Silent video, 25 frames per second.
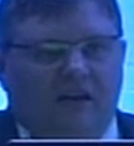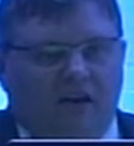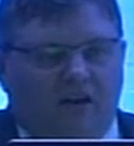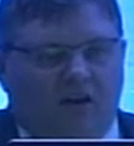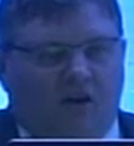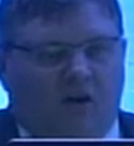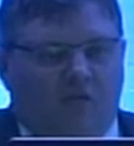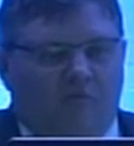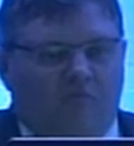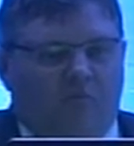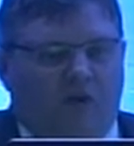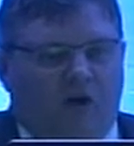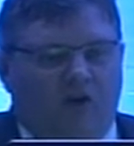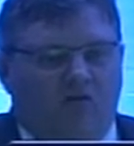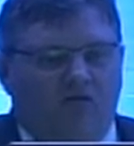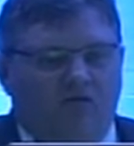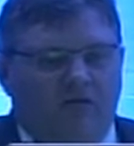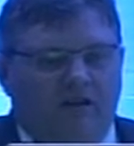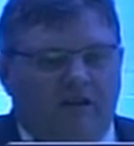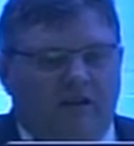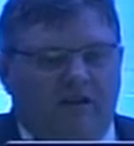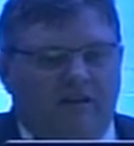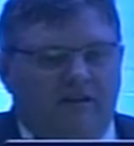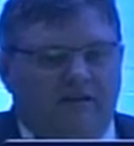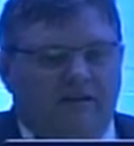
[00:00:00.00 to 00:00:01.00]

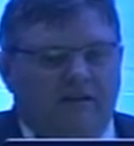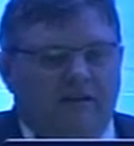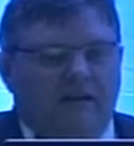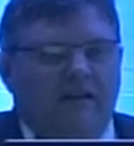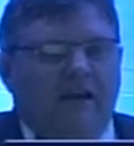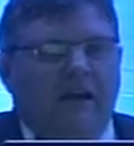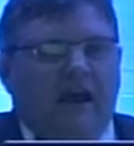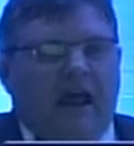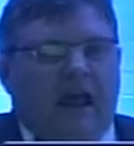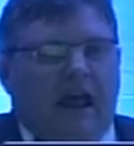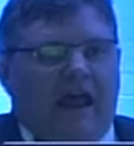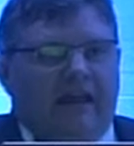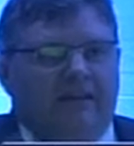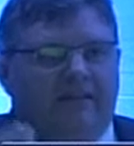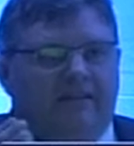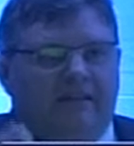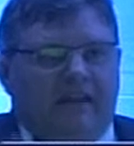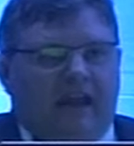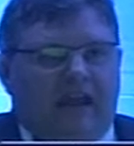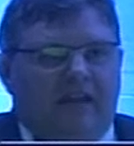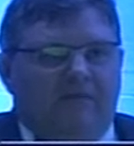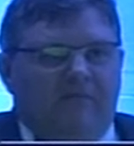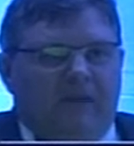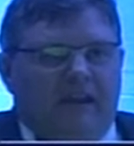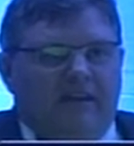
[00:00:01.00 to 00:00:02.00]
component and
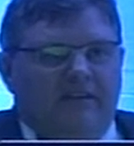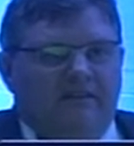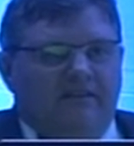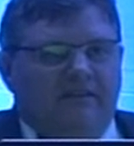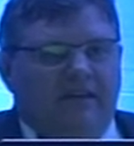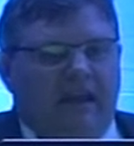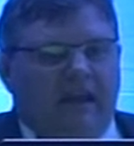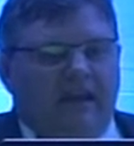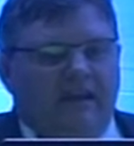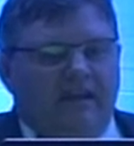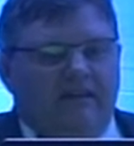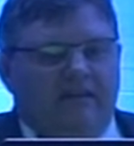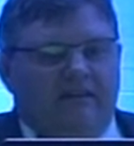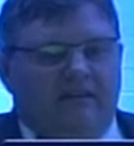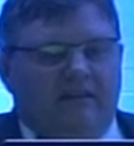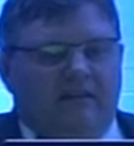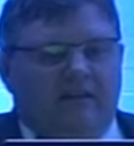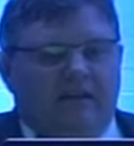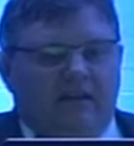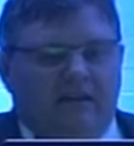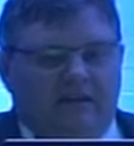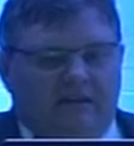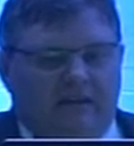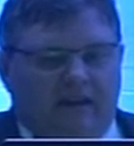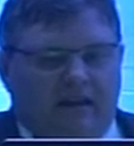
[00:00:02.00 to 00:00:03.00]
can maintain
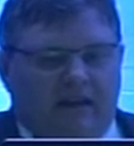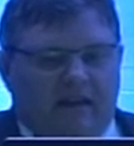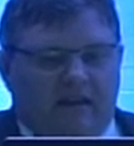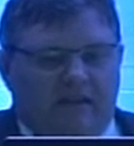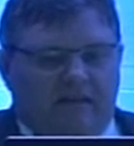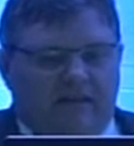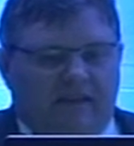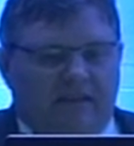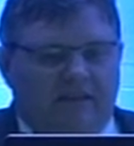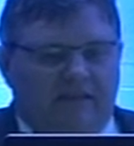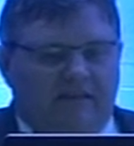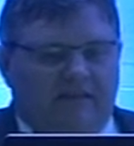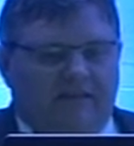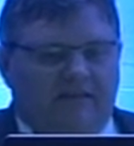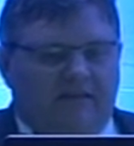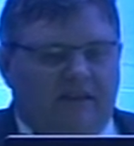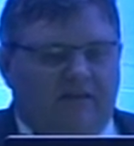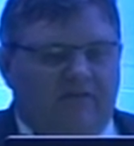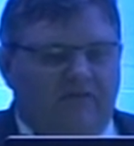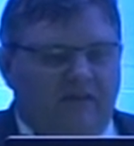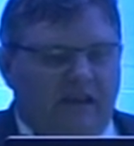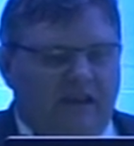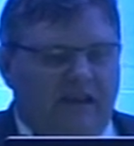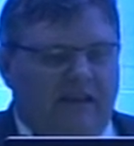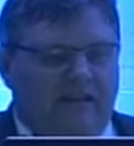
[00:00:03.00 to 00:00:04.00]
the
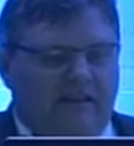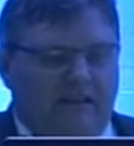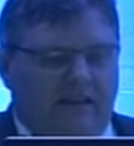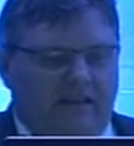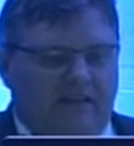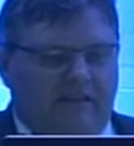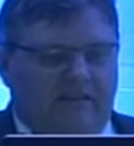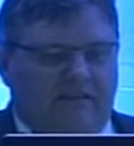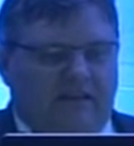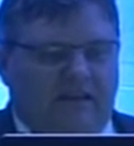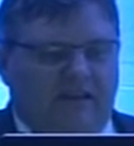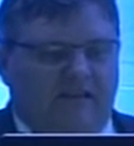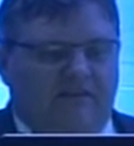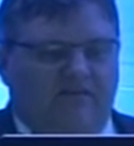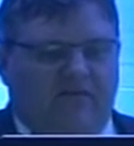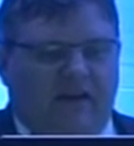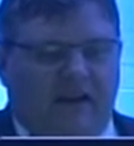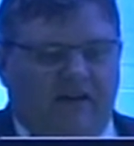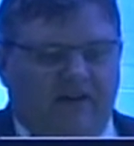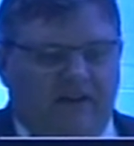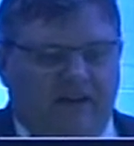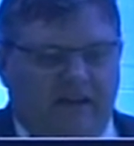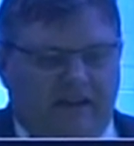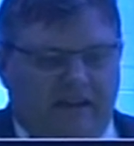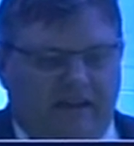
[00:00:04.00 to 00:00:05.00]
wheel distance
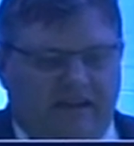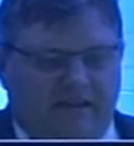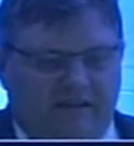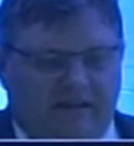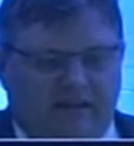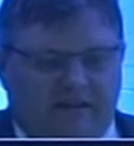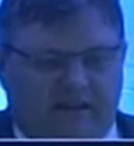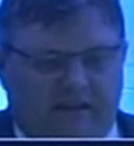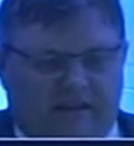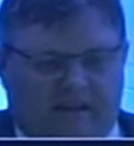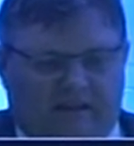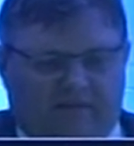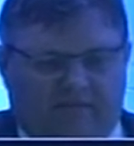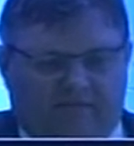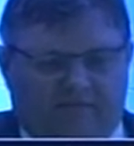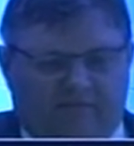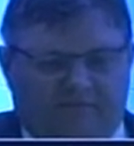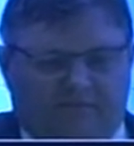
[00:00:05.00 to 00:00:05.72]
very easily.